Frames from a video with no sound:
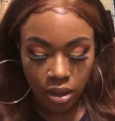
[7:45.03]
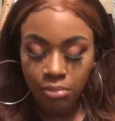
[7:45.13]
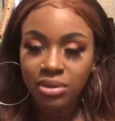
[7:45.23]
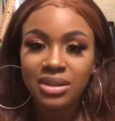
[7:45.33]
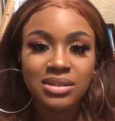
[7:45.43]

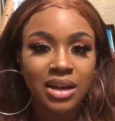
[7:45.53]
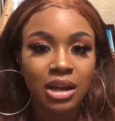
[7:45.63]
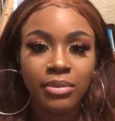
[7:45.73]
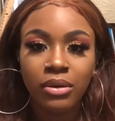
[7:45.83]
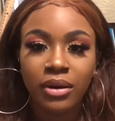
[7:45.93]
But this gotta
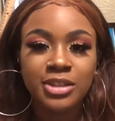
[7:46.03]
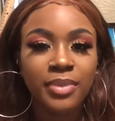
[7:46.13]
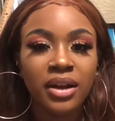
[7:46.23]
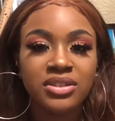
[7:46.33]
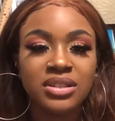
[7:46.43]
be the worst
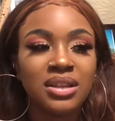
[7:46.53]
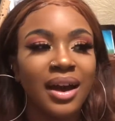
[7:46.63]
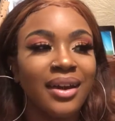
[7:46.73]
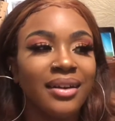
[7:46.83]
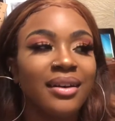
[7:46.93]
purchase.
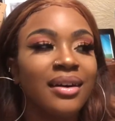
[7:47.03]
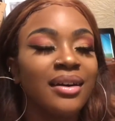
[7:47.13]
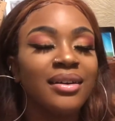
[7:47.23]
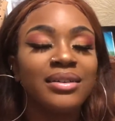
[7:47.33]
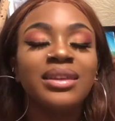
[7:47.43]
Like,
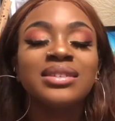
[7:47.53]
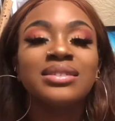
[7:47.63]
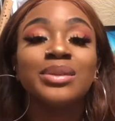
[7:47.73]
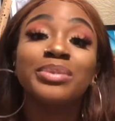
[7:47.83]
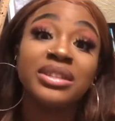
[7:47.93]
this
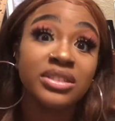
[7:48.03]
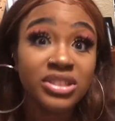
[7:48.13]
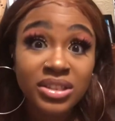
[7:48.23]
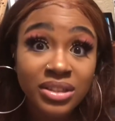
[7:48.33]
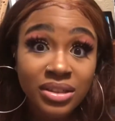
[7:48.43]
is a piece of
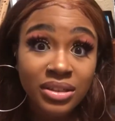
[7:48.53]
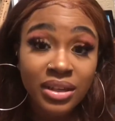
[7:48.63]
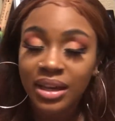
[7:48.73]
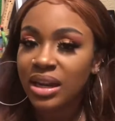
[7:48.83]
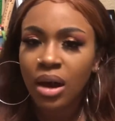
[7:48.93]
shit
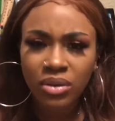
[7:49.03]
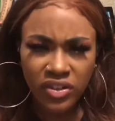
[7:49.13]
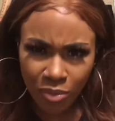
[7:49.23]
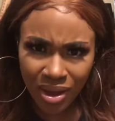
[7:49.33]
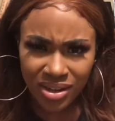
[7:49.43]
and I would
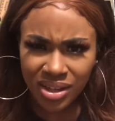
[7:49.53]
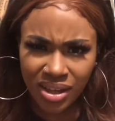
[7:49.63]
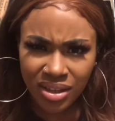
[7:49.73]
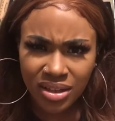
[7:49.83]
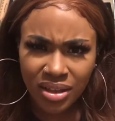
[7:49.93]
never buy it again.